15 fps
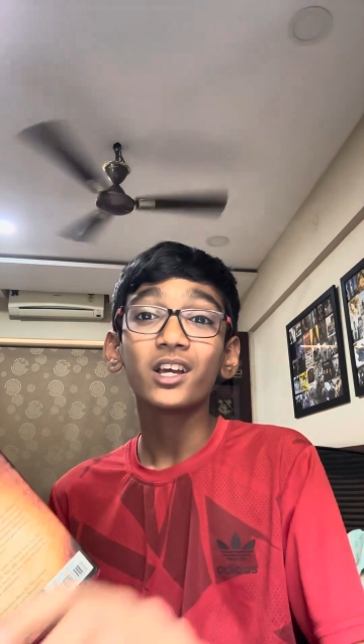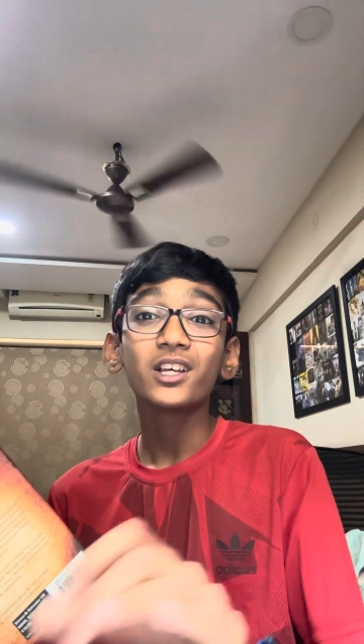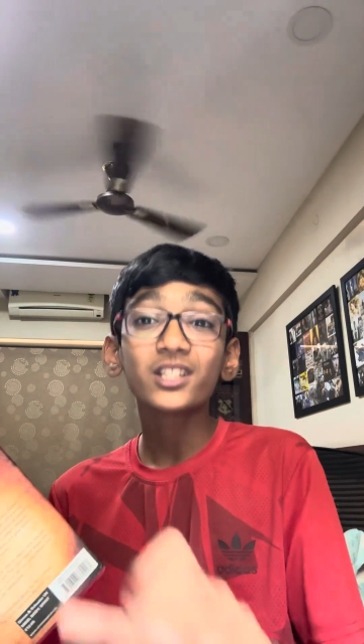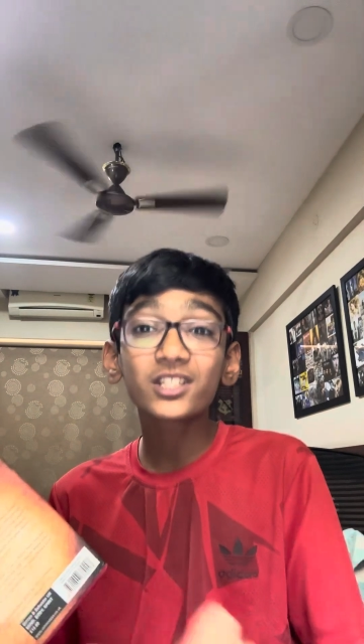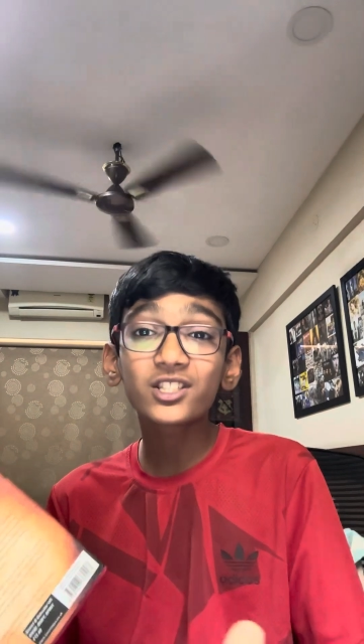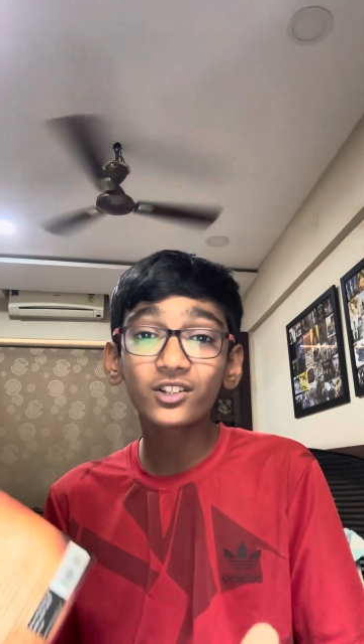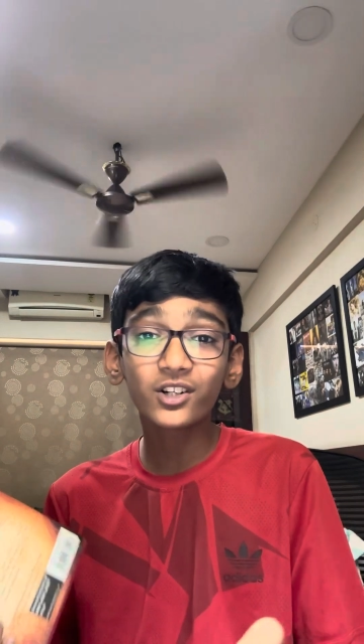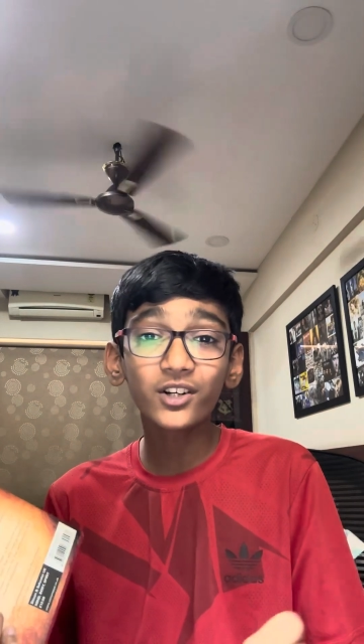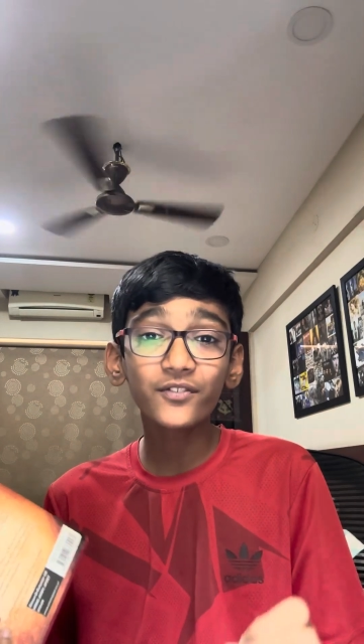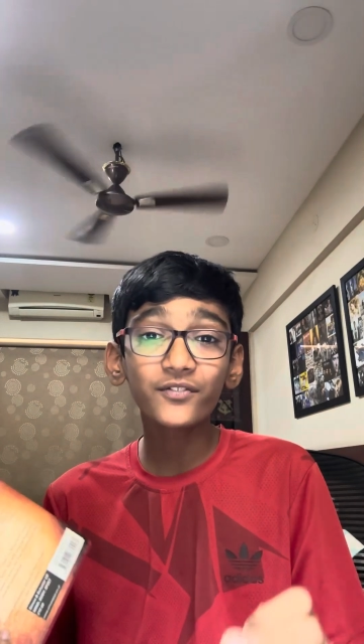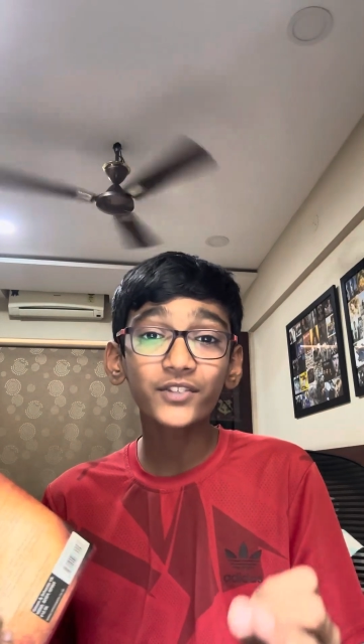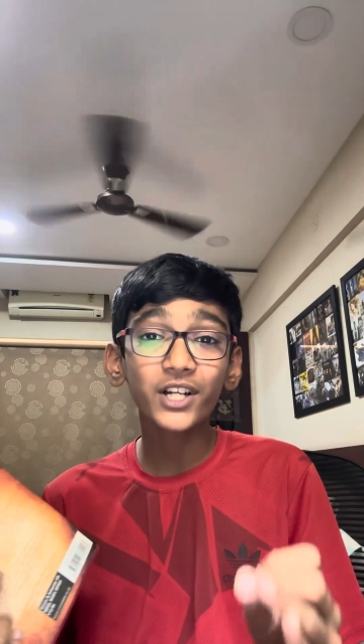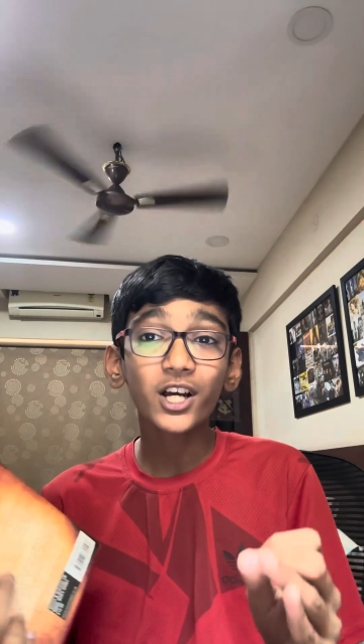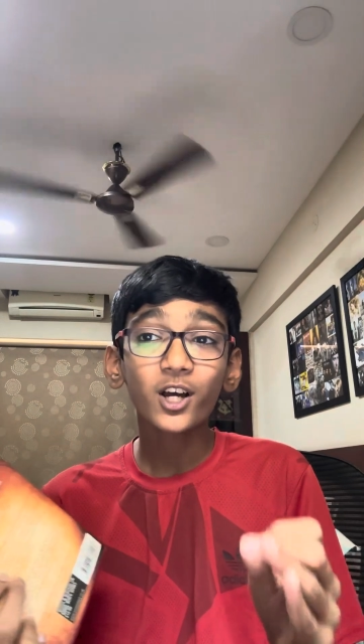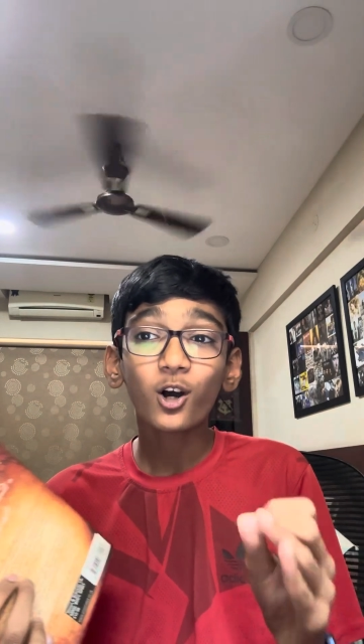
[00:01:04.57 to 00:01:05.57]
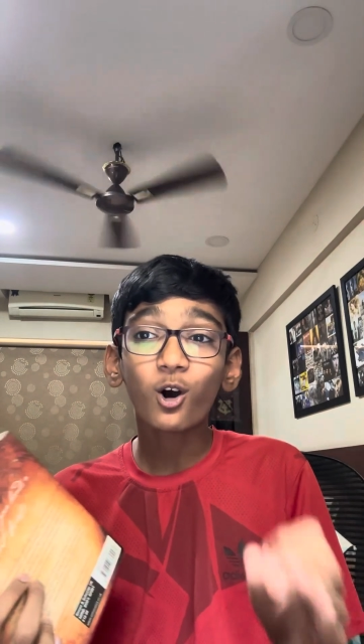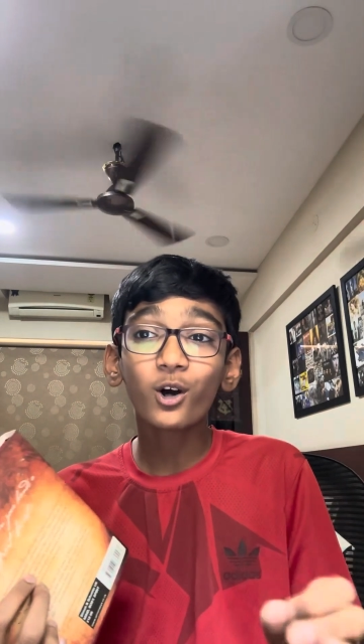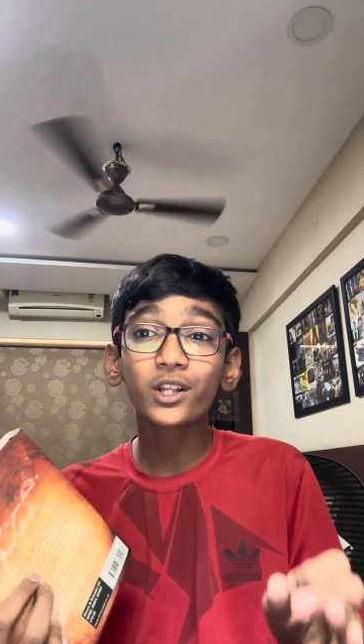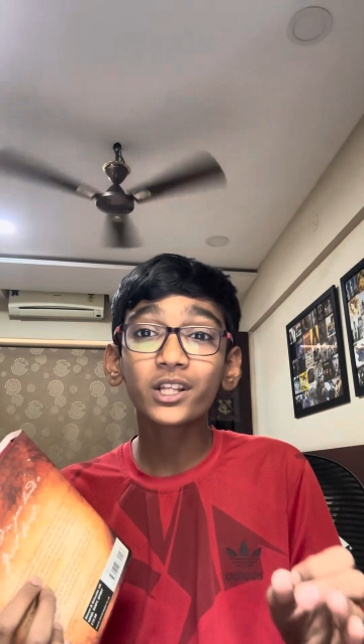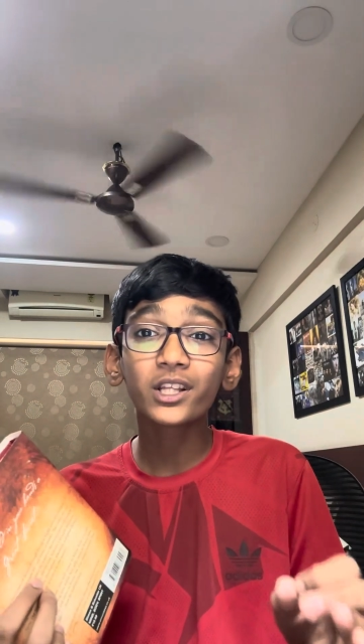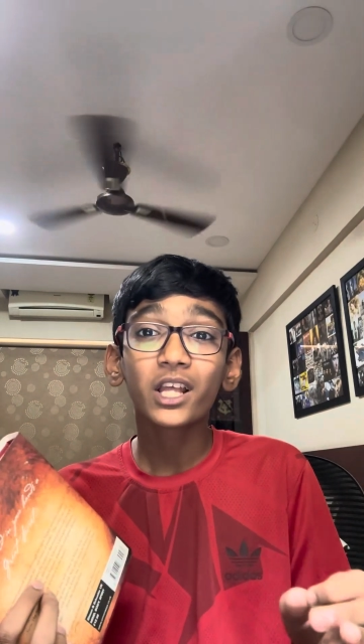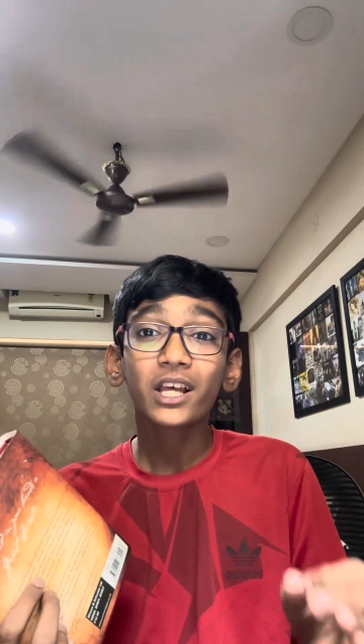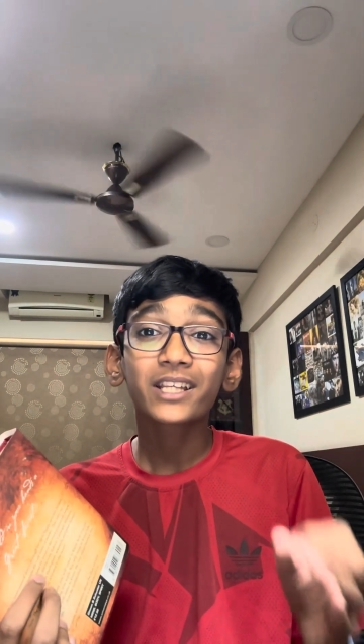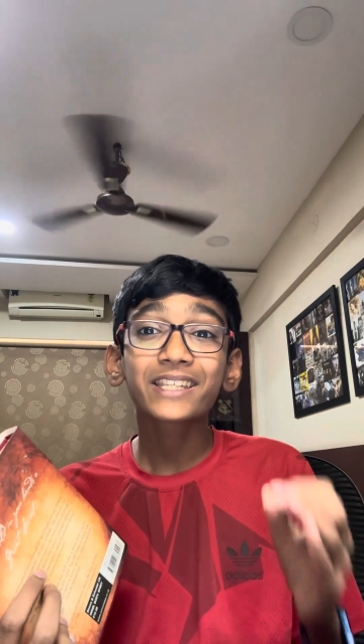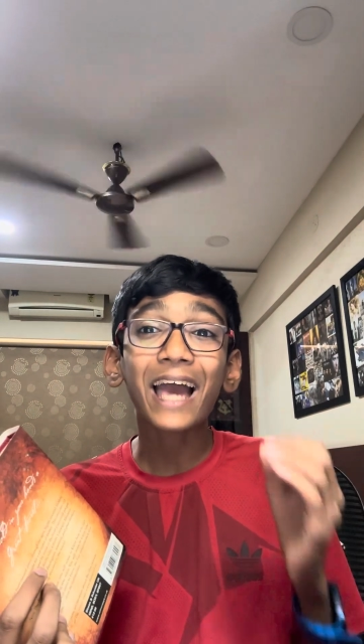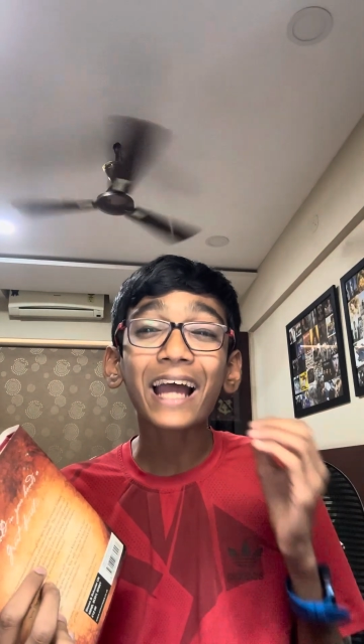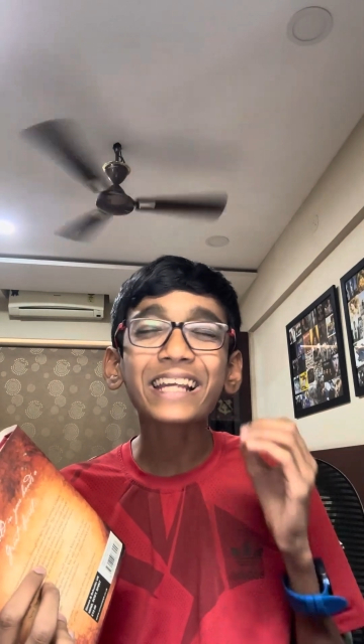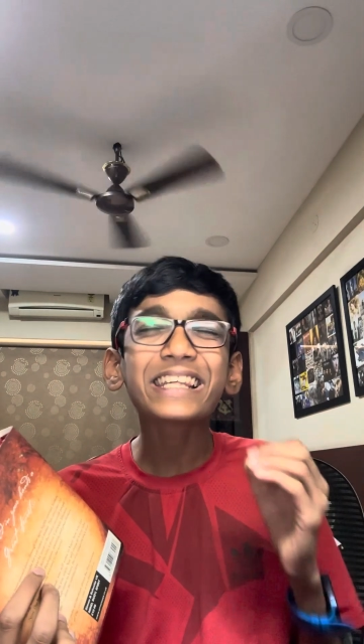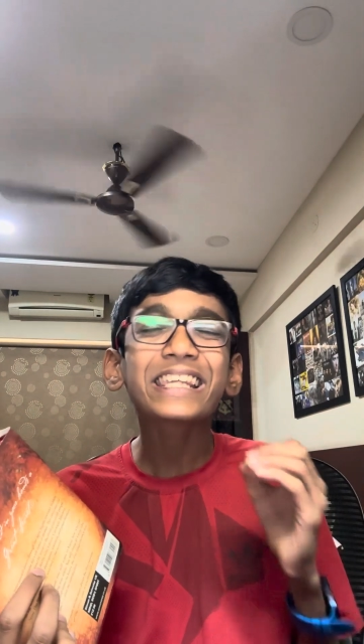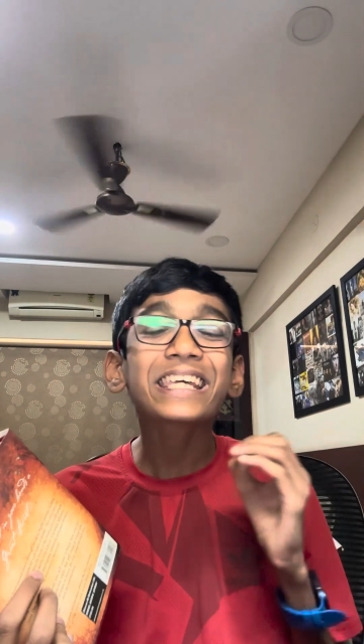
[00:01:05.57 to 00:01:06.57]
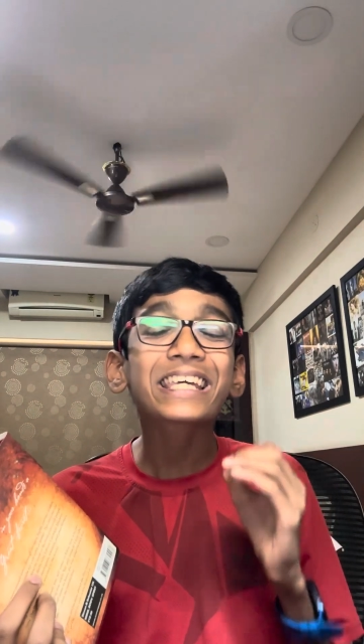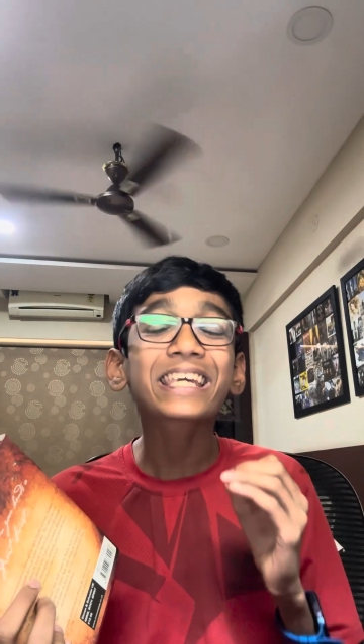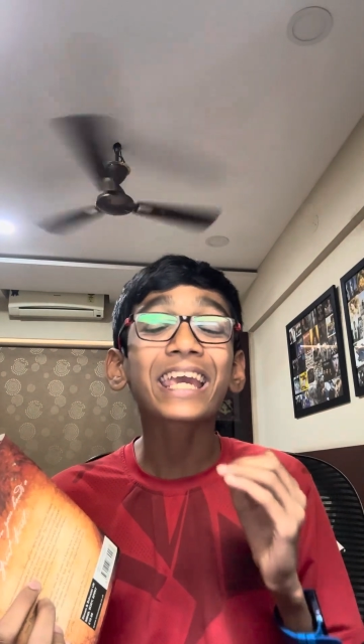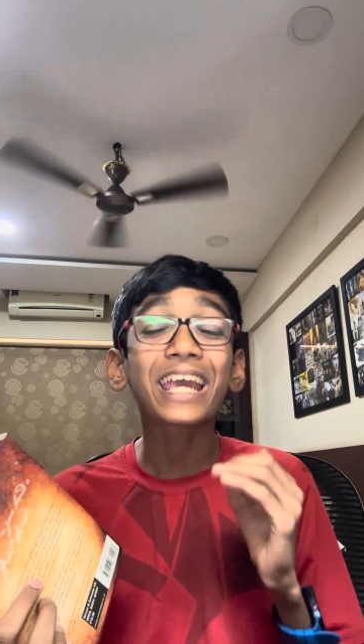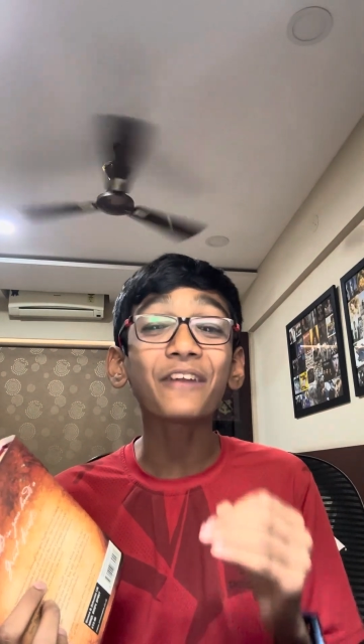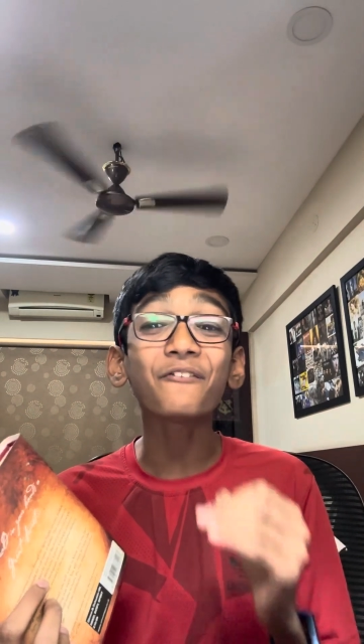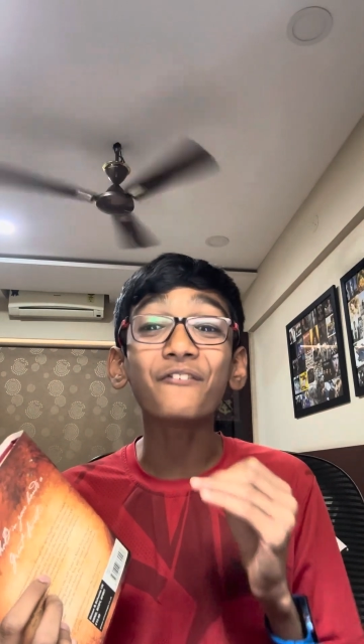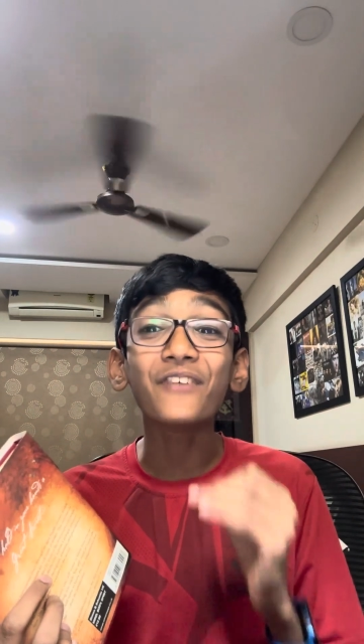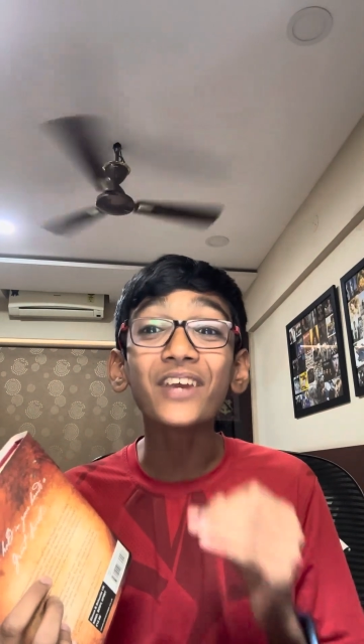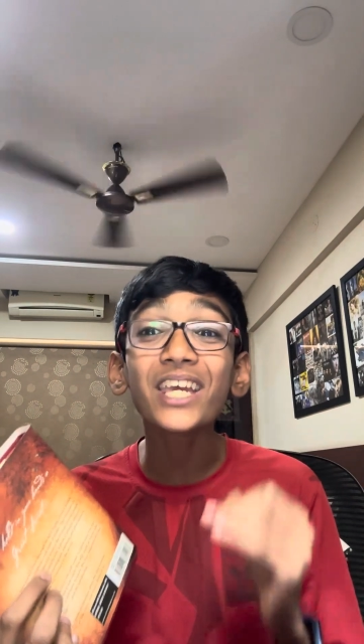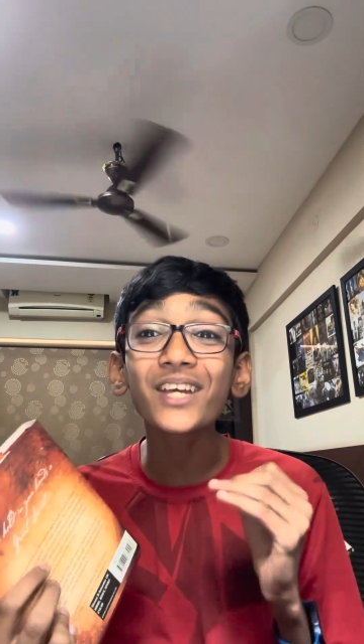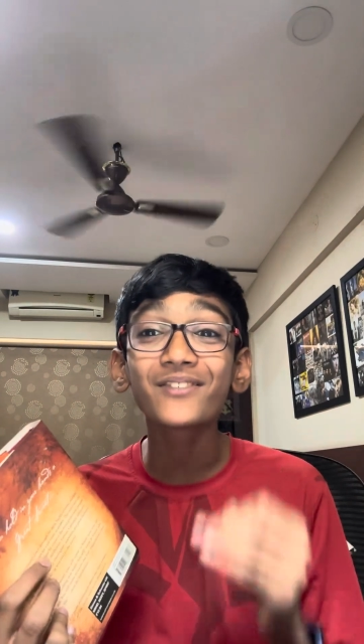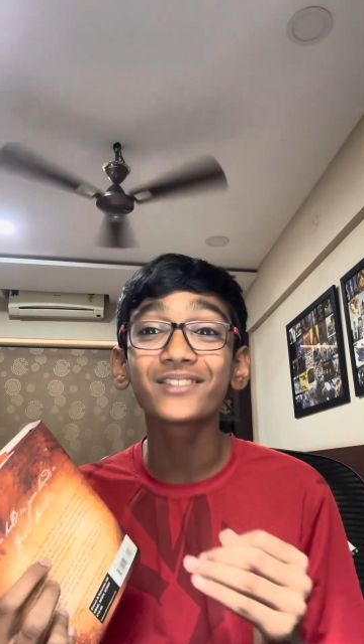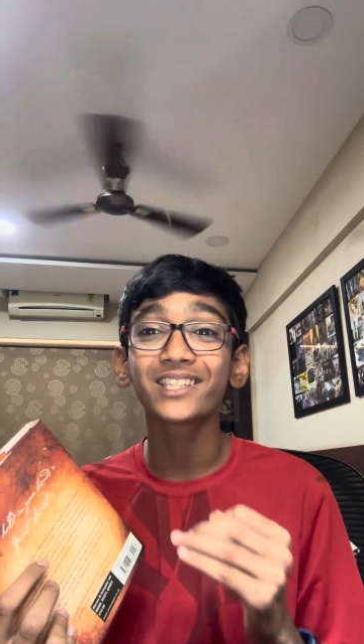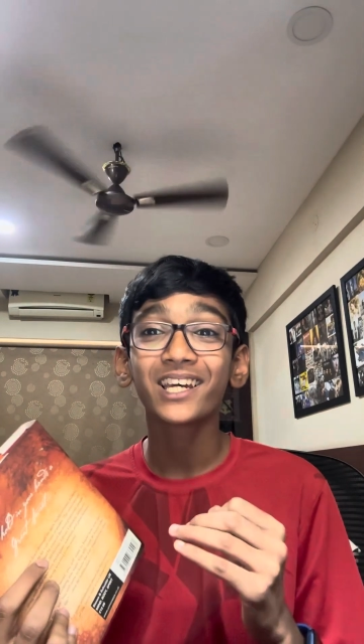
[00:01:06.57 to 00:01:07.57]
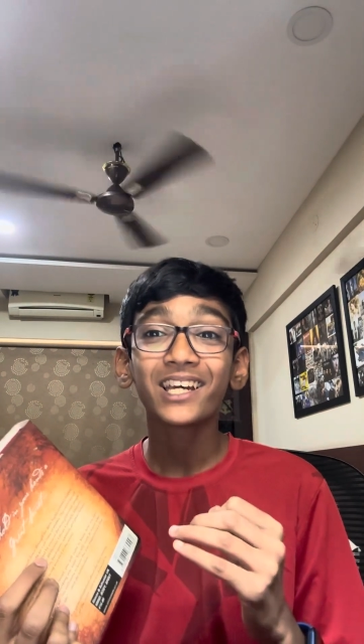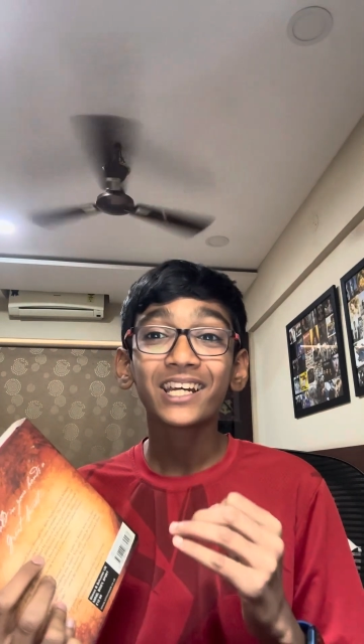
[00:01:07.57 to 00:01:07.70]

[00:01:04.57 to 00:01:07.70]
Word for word: surfed on candy cane waves